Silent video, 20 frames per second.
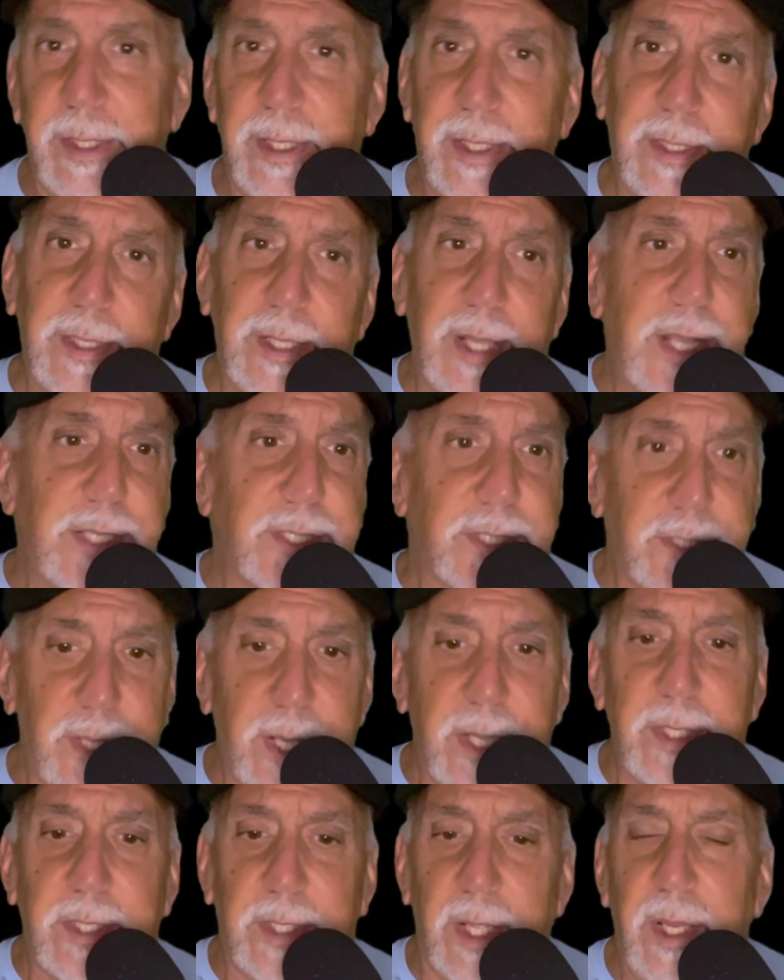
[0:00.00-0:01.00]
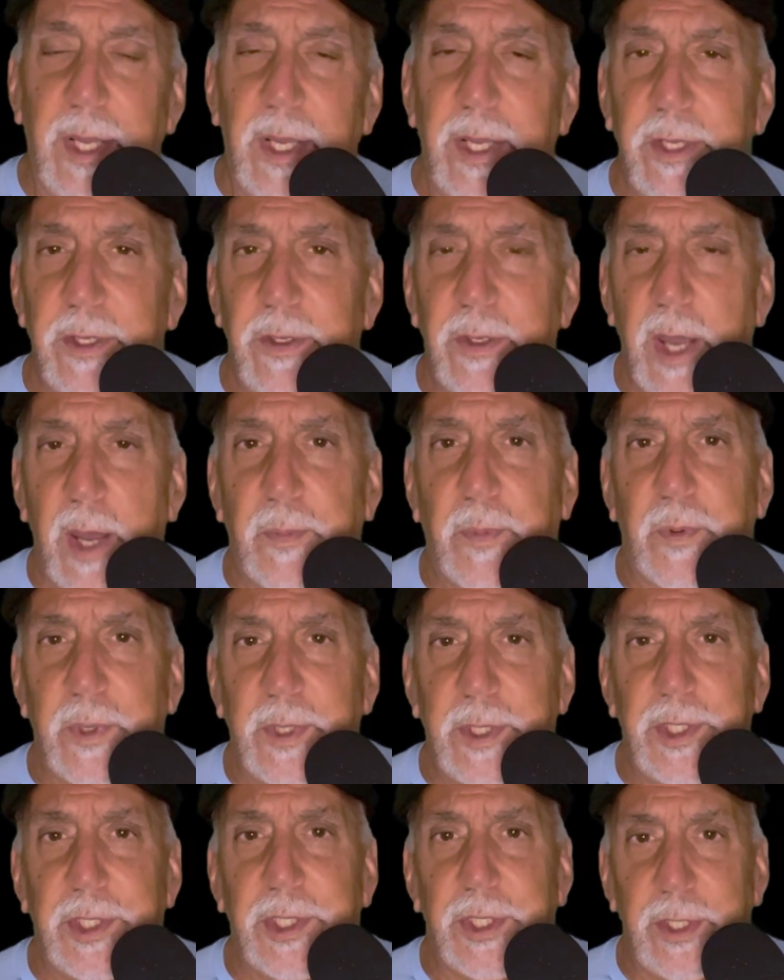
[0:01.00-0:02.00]
And last night, you got
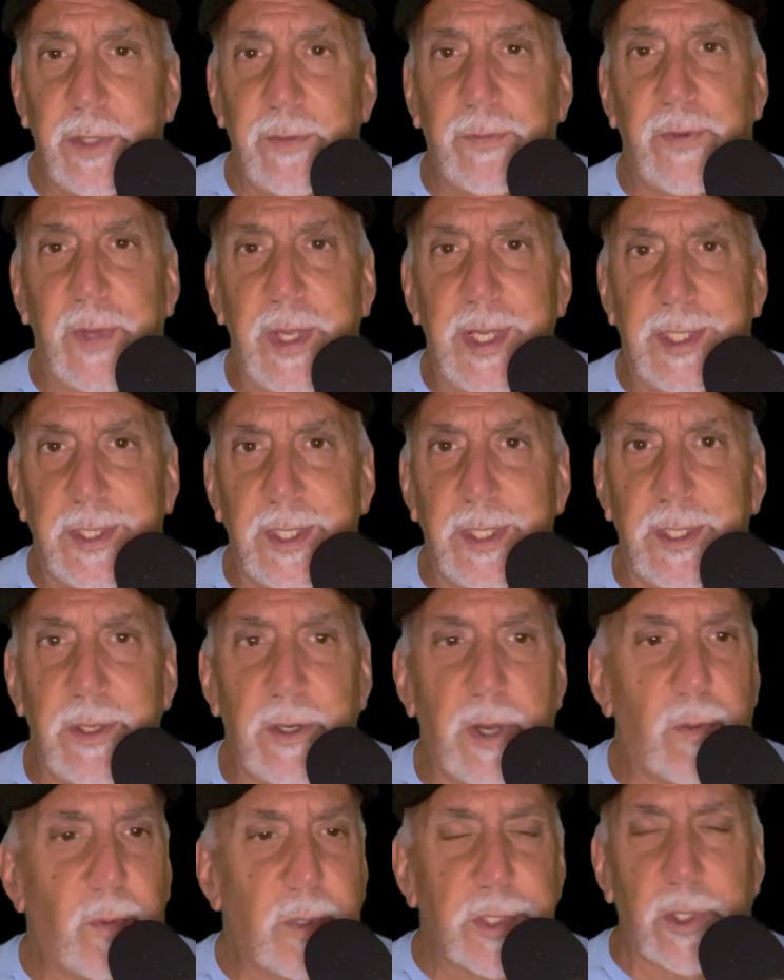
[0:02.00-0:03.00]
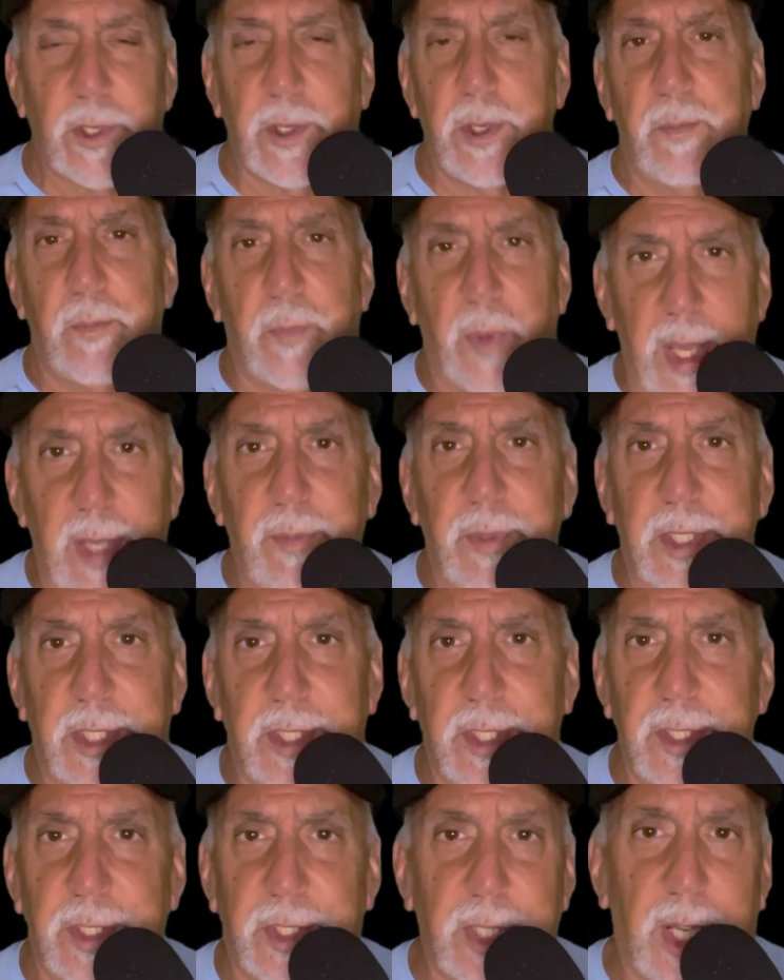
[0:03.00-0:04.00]
pretty shit-faced in here. I wasn't going to
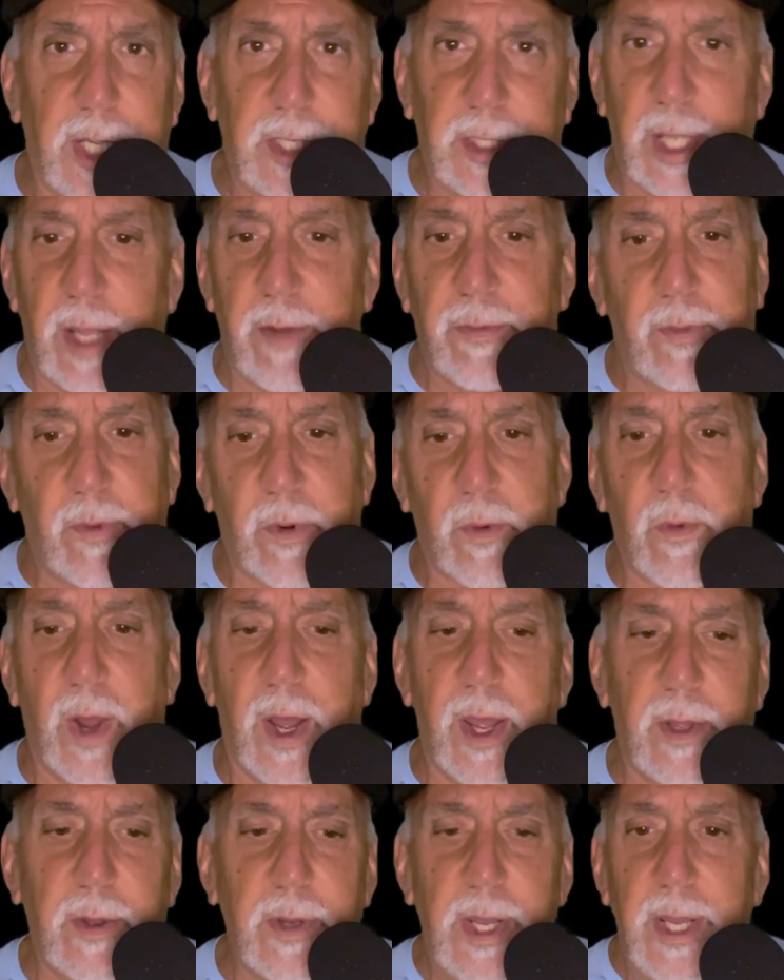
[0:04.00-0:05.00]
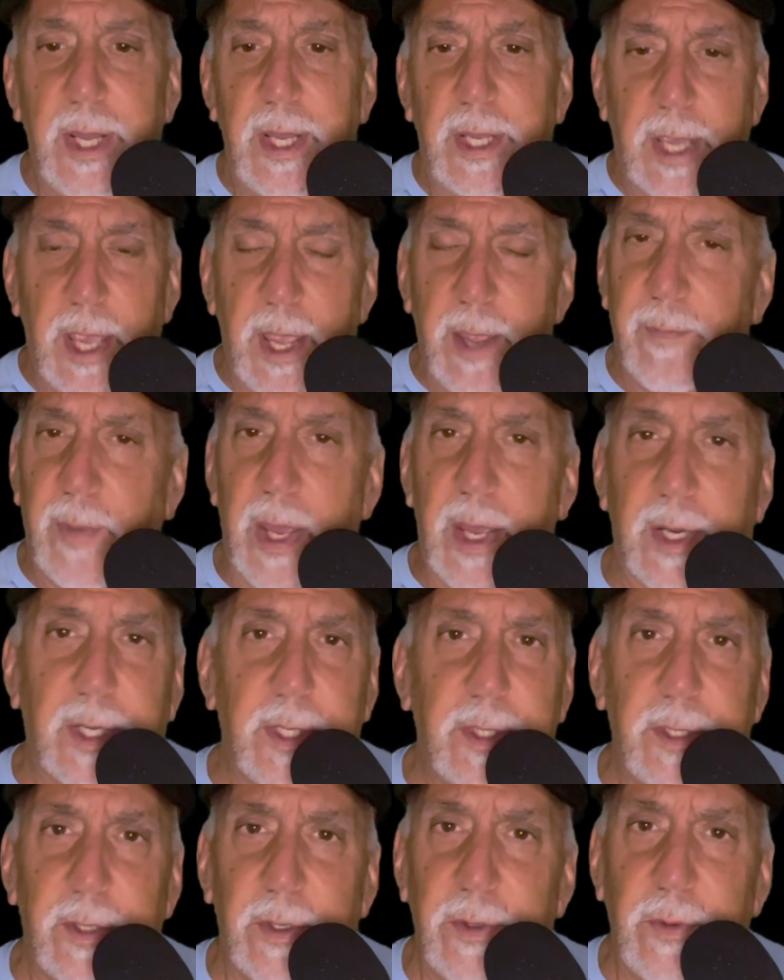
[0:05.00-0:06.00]
babysit you. I left for a while, came back,
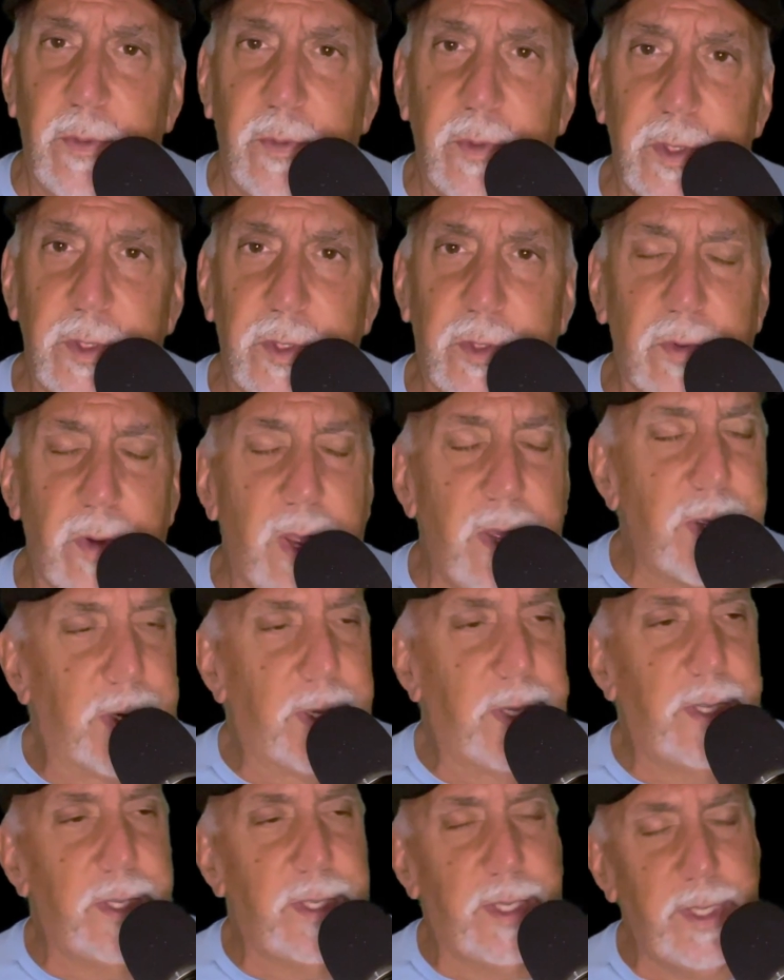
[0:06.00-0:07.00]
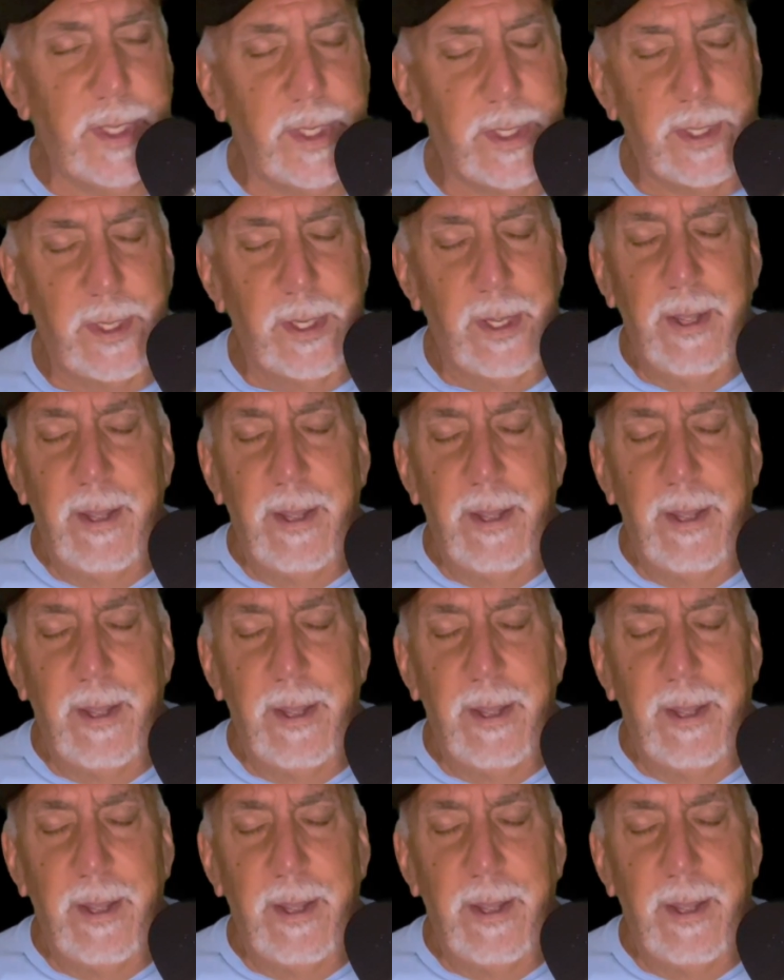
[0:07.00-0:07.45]
and there you were drunk again.